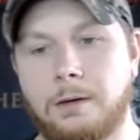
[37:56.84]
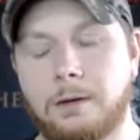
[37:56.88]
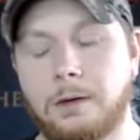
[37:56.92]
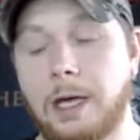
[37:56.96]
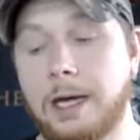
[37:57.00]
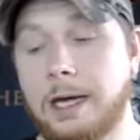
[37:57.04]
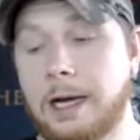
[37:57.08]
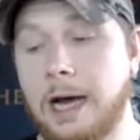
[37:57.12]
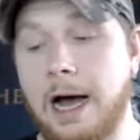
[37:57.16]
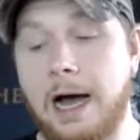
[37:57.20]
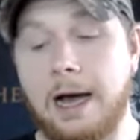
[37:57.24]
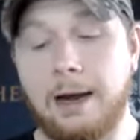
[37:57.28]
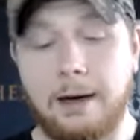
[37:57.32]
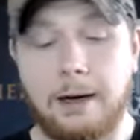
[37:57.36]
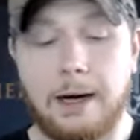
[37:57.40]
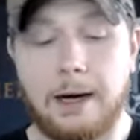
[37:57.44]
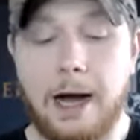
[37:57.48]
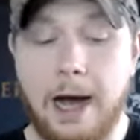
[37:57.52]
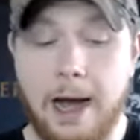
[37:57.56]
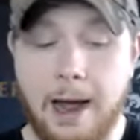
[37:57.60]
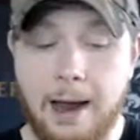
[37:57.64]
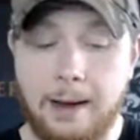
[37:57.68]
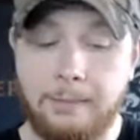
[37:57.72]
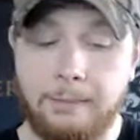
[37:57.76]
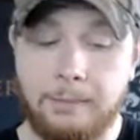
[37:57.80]
Like I
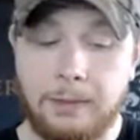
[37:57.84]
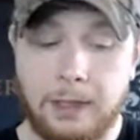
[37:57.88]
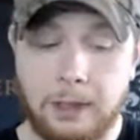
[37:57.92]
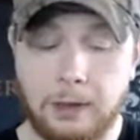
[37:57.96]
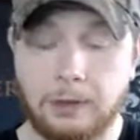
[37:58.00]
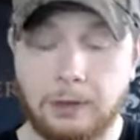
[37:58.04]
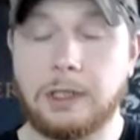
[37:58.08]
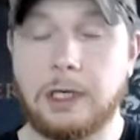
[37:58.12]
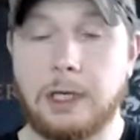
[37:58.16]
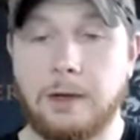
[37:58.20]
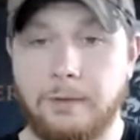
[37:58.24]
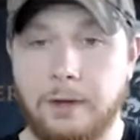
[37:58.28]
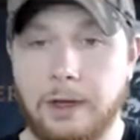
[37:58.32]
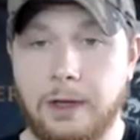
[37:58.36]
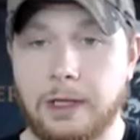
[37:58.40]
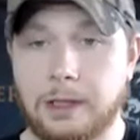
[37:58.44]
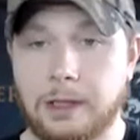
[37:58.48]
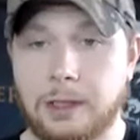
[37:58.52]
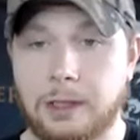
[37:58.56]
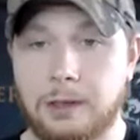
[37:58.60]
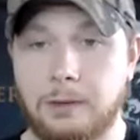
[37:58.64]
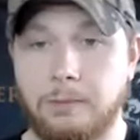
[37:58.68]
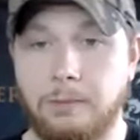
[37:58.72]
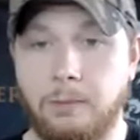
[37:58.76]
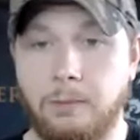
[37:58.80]
I'm guilty of
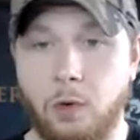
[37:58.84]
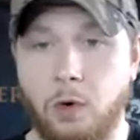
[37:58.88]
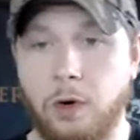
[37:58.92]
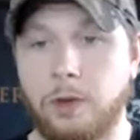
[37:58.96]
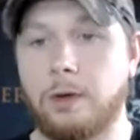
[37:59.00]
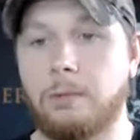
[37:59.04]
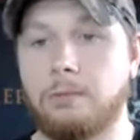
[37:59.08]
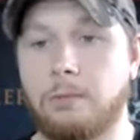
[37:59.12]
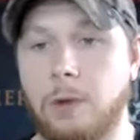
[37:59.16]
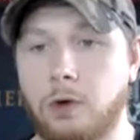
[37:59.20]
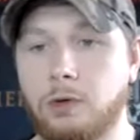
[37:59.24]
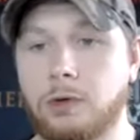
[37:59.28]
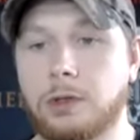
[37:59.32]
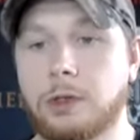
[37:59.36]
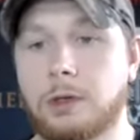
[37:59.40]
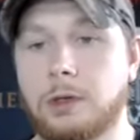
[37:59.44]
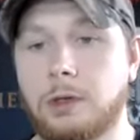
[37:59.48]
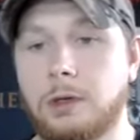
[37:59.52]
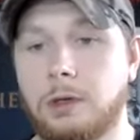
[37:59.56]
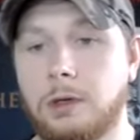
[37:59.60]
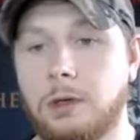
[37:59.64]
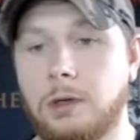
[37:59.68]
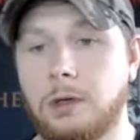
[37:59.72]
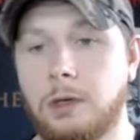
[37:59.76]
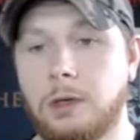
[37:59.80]
this more than most.
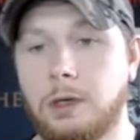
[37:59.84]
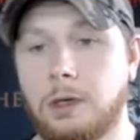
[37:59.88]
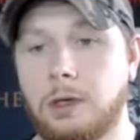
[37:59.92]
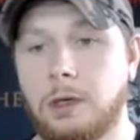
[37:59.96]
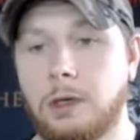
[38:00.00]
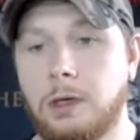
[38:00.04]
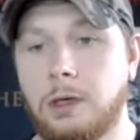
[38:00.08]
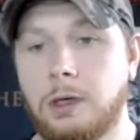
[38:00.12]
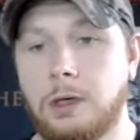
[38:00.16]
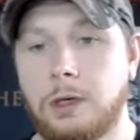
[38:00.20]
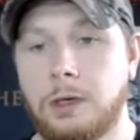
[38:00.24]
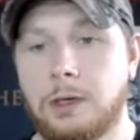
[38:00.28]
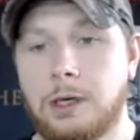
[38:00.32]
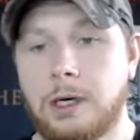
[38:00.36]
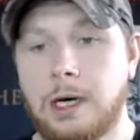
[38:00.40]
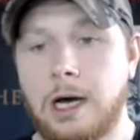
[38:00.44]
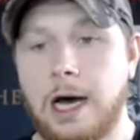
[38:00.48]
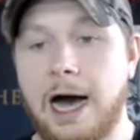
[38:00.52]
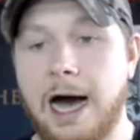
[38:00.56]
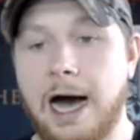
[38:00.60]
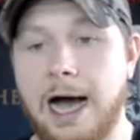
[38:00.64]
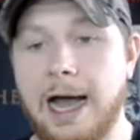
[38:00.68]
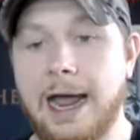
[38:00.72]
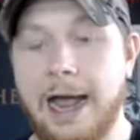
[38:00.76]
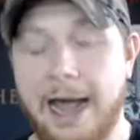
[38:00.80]

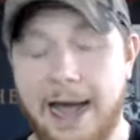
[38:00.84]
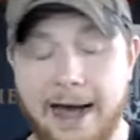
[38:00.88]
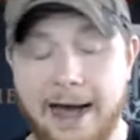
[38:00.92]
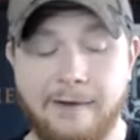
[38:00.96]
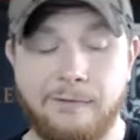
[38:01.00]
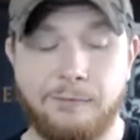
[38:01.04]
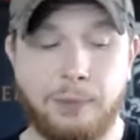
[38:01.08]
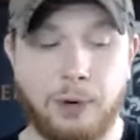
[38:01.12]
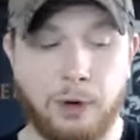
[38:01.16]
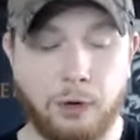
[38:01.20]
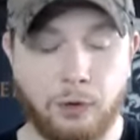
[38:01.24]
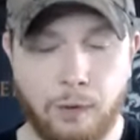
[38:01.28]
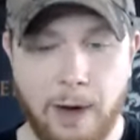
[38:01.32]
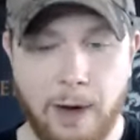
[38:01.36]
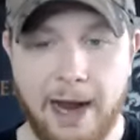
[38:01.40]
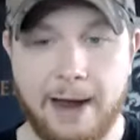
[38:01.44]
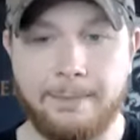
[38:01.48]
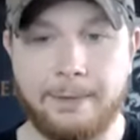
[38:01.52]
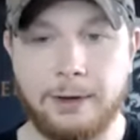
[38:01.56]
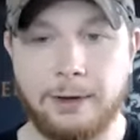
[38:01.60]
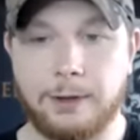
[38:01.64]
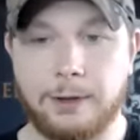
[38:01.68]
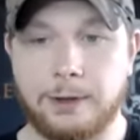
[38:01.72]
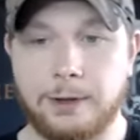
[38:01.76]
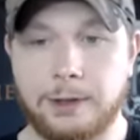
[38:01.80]
I have
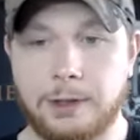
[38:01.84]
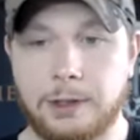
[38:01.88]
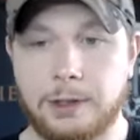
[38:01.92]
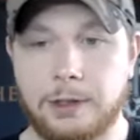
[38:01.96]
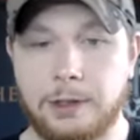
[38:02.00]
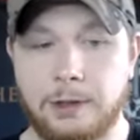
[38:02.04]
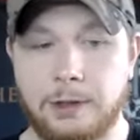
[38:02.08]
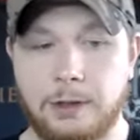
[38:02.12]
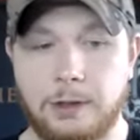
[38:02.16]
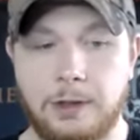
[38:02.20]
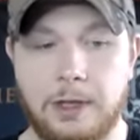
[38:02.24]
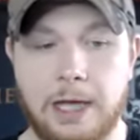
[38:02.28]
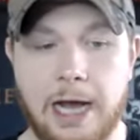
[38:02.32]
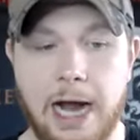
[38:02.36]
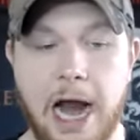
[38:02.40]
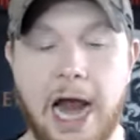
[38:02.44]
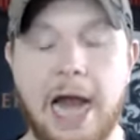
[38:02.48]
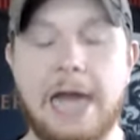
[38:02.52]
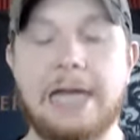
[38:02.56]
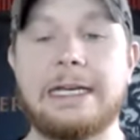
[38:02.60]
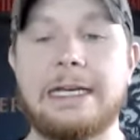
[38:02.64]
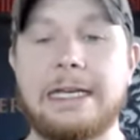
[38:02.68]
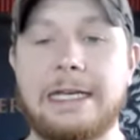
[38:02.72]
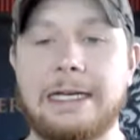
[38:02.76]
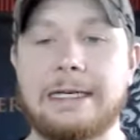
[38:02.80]
parameters that
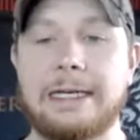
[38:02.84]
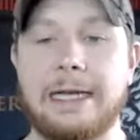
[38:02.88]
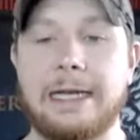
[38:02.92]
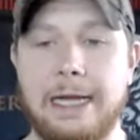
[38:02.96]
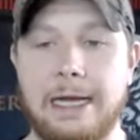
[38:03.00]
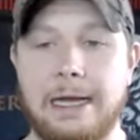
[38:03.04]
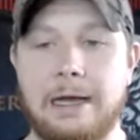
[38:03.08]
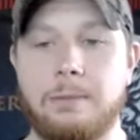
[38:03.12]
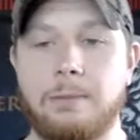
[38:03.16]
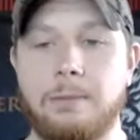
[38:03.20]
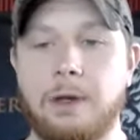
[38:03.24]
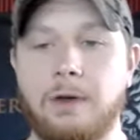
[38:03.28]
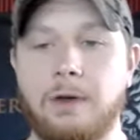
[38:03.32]
I need to hit